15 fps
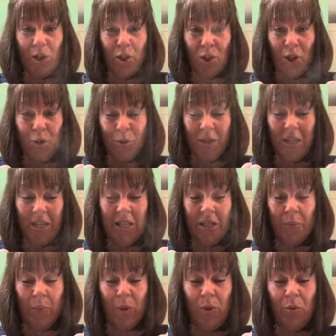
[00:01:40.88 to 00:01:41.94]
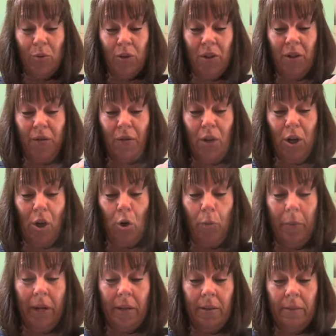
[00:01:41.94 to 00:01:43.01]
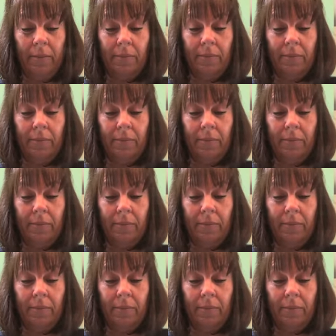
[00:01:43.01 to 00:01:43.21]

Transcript: 2 teaspoons of cumin,